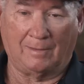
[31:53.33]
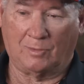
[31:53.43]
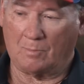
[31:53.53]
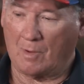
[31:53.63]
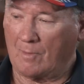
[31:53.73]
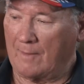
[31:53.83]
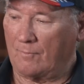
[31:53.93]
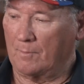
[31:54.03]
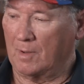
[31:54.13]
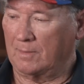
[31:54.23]
Took my
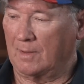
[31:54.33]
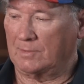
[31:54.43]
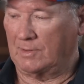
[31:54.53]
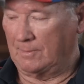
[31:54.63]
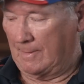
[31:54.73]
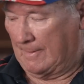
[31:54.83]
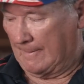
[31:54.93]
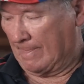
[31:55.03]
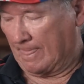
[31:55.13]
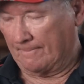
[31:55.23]
rifle butt, and I said,
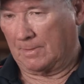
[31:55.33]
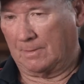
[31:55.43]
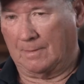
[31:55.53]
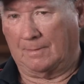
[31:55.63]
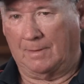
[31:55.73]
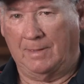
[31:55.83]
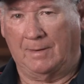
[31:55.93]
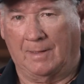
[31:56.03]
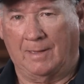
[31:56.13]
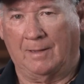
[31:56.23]
I
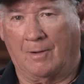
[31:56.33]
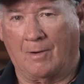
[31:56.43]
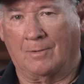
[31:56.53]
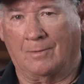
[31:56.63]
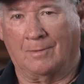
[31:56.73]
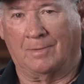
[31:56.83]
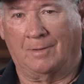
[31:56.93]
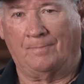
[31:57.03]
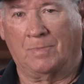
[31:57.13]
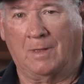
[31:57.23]
hit Gardner on
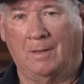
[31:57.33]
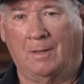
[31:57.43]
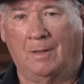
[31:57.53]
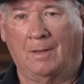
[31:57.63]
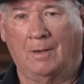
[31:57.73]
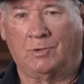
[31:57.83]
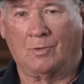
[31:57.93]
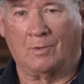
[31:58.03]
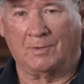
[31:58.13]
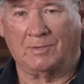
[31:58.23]
the
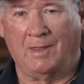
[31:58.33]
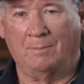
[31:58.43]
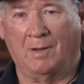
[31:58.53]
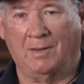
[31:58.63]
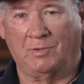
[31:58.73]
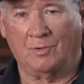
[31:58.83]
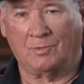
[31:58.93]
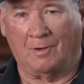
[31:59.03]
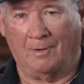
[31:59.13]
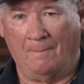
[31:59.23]
shoulder. I said, hey, buddy, it's your
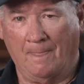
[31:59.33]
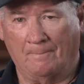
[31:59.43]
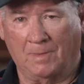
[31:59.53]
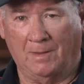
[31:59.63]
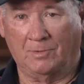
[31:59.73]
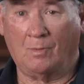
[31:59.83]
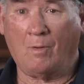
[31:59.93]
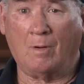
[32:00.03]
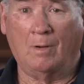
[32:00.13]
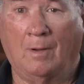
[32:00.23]
turn. He said,
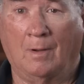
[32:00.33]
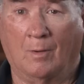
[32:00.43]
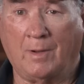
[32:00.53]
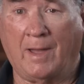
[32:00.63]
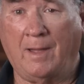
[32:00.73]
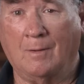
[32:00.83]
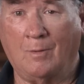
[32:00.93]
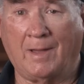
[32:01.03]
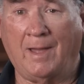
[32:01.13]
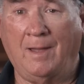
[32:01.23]
oh, okay.
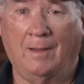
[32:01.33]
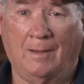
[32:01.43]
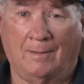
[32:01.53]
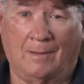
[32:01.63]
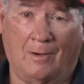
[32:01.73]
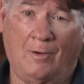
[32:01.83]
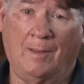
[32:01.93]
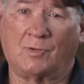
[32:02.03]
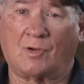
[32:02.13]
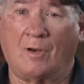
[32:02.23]
I heard
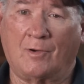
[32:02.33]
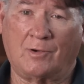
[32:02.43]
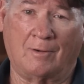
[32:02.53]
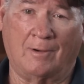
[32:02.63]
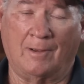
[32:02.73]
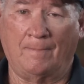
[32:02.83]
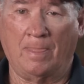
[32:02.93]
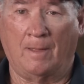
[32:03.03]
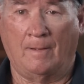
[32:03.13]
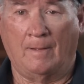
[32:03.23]
him sloshing around.
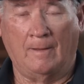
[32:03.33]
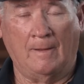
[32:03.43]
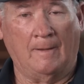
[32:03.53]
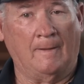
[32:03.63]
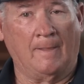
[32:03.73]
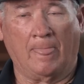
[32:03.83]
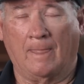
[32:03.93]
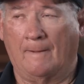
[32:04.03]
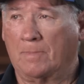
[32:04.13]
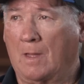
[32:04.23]

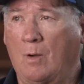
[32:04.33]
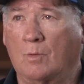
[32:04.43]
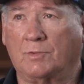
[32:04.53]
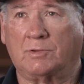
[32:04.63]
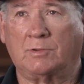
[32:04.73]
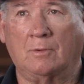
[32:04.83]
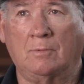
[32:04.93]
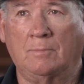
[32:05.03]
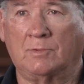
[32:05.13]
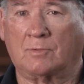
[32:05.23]
I was
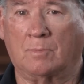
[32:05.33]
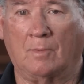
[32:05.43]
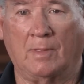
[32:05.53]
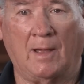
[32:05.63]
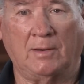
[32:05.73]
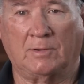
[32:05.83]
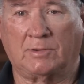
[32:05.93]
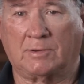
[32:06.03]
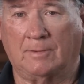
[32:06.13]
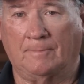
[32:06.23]
so miserable that I
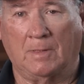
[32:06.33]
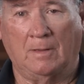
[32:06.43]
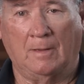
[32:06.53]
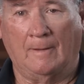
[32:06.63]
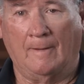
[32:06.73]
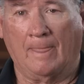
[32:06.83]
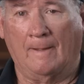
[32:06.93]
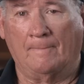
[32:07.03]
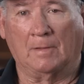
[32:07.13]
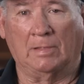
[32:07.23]
just
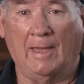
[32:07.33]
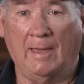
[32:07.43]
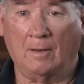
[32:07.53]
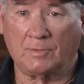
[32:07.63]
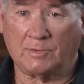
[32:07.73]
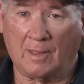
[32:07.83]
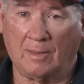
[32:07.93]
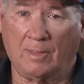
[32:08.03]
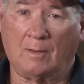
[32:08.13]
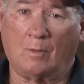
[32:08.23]
laid on the side
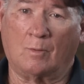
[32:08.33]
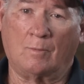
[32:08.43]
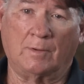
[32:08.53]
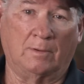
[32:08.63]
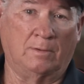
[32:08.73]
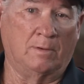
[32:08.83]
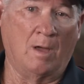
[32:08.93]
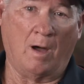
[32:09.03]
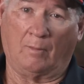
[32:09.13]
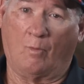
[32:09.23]
of that hole. I did
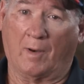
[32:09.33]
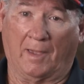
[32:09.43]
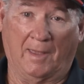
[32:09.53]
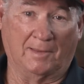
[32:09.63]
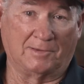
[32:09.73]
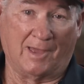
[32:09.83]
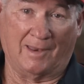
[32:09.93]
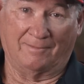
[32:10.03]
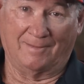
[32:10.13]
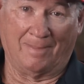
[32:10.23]
not want to get
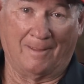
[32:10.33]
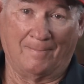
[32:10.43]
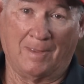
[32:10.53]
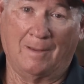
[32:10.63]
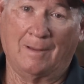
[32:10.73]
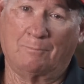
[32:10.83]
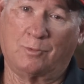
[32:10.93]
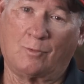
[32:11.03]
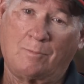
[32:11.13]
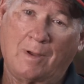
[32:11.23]
inside of it.
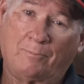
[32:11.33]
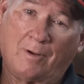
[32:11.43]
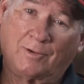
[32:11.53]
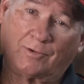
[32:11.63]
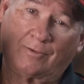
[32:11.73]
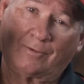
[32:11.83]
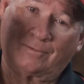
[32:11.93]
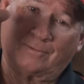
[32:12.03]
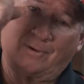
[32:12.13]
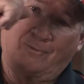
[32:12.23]
Pulled my
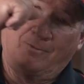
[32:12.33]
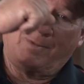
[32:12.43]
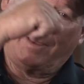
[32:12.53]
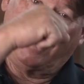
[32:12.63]
poncho over my